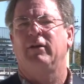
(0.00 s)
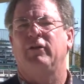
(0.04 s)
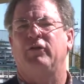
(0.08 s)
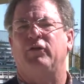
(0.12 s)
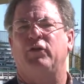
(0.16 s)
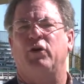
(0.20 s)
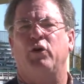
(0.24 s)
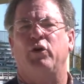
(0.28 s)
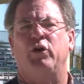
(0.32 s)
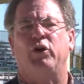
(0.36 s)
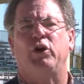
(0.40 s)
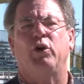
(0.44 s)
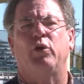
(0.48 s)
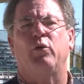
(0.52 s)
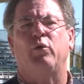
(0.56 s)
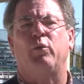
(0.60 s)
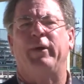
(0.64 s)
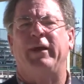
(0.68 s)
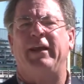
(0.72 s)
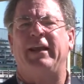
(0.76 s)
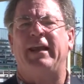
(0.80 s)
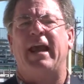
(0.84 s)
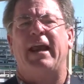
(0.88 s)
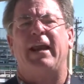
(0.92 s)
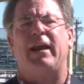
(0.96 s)
So you'll
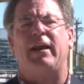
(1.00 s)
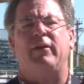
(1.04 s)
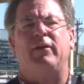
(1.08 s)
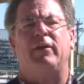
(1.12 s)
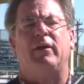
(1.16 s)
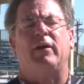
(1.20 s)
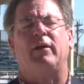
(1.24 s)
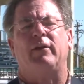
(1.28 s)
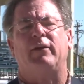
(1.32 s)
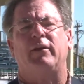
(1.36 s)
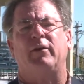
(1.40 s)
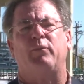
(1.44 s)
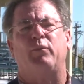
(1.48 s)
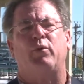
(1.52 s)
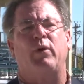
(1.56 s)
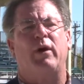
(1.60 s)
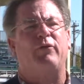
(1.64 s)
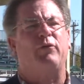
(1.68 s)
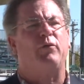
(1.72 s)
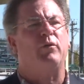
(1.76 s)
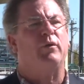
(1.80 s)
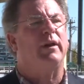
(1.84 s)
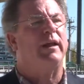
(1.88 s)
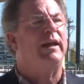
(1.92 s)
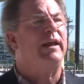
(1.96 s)
be getting the
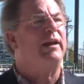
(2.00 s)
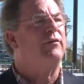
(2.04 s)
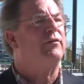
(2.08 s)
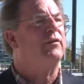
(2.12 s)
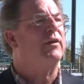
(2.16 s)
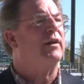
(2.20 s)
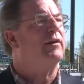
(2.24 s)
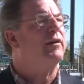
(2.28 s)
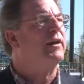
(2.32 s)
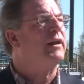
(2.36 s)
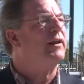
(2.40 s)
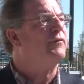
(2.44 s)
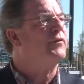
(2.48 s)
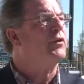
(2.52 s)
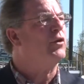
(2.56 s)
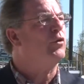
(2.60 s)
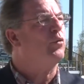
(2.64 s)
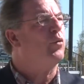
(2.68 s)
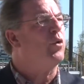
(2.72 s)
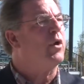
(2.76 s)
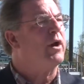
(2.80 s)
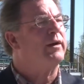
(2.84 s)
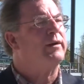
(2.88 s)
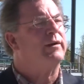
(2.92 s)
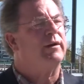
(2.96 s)
press release, and if you
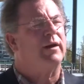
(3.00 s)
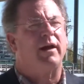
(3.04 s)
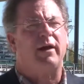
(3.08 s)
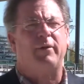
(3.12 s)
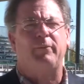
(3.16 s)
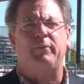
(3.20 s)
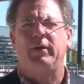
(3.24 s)
want